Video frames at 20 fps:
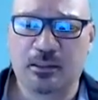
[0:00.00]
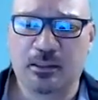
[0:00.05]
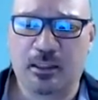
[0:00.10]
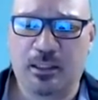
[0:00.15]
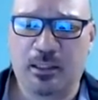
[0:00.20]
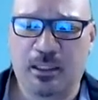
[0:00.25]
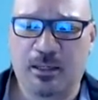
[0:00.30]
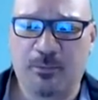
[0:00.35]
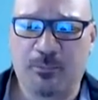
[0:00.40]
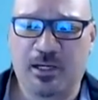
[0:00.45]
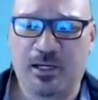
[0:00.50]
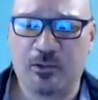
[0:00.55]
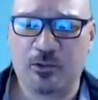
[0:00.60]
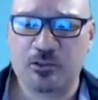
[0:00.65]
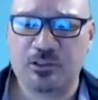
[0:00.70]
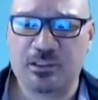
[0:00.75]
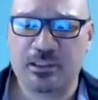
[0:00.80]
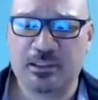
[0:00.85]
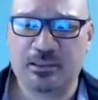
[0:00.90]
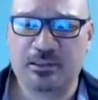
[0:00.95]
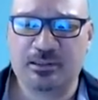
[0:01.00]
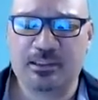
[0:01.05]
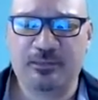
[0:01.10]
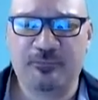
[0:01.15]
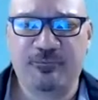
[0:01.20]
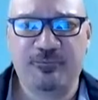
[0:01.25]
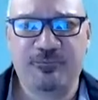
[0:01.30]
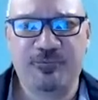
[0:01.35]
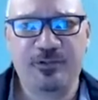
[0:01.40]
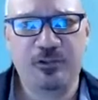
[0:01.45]
about the
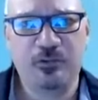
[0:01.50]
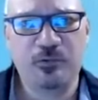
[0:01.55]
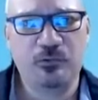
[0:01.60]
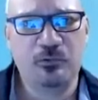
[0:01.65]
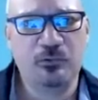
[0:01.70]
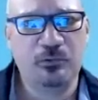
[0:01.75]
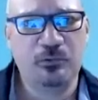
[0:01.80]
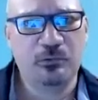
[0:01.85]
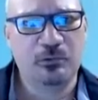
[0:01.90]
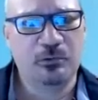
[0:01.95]
few